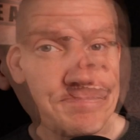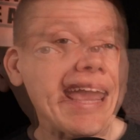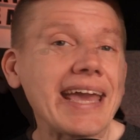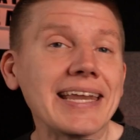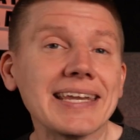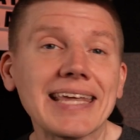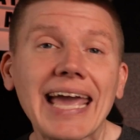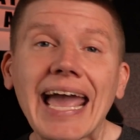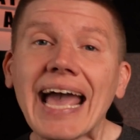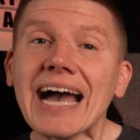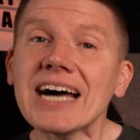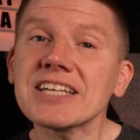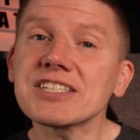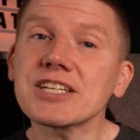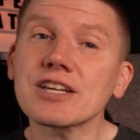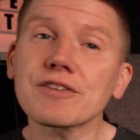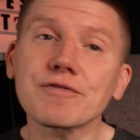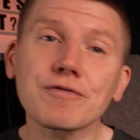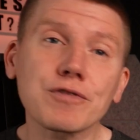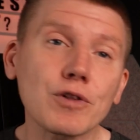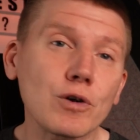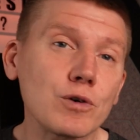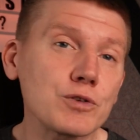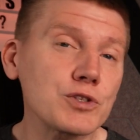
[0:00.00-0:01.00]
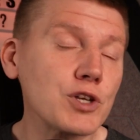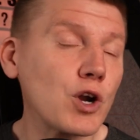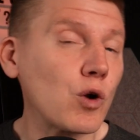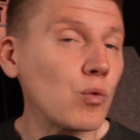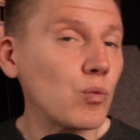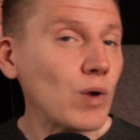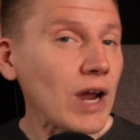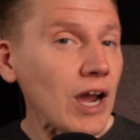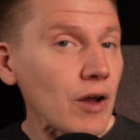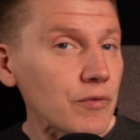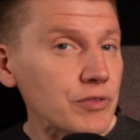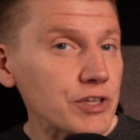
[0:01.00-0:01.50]
and as it flows
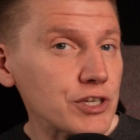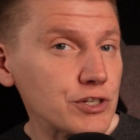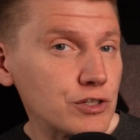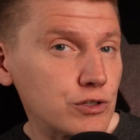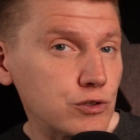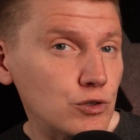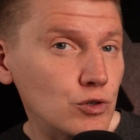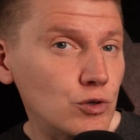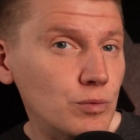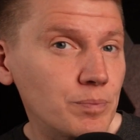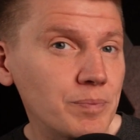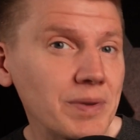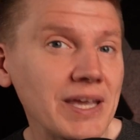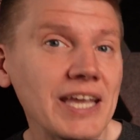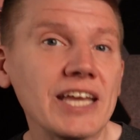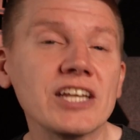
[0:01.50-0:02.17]
around this loop,